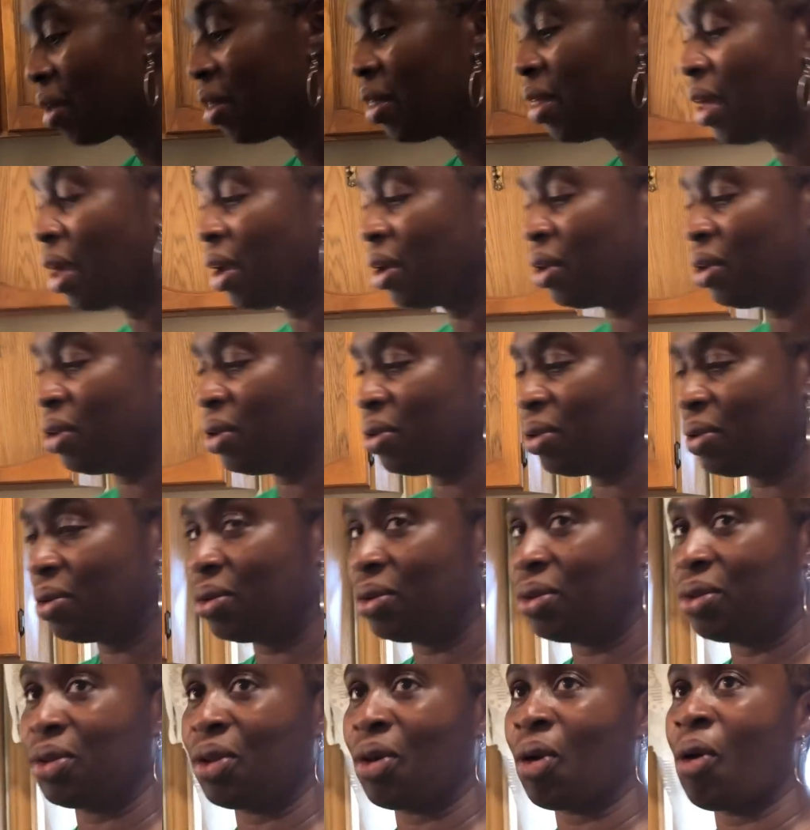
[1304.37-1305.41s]
Thank you. To
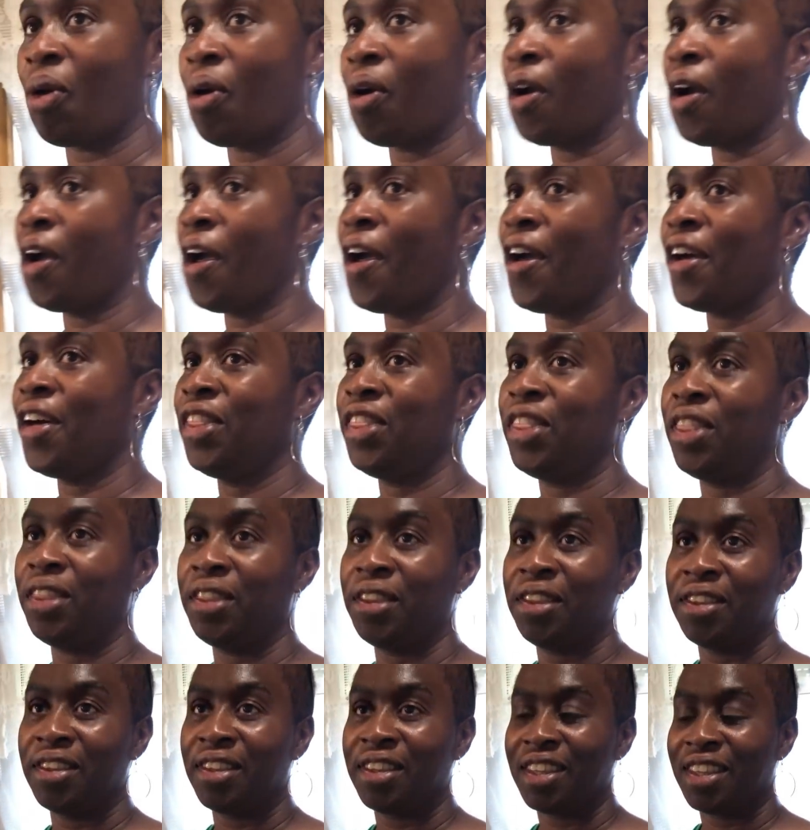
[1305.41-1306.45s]
share with you and your
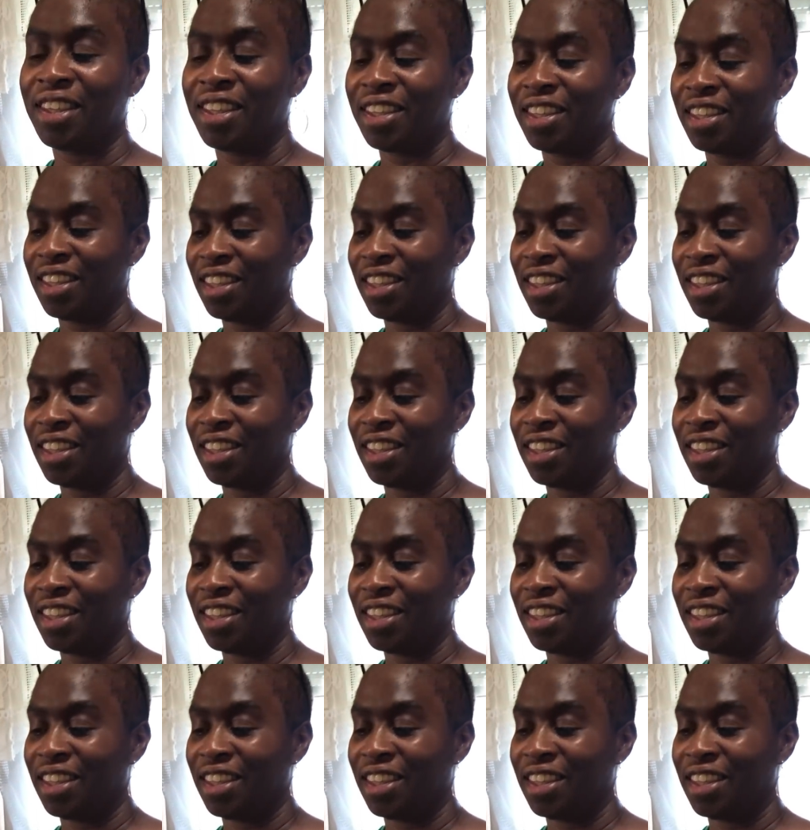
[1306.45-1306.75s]
family.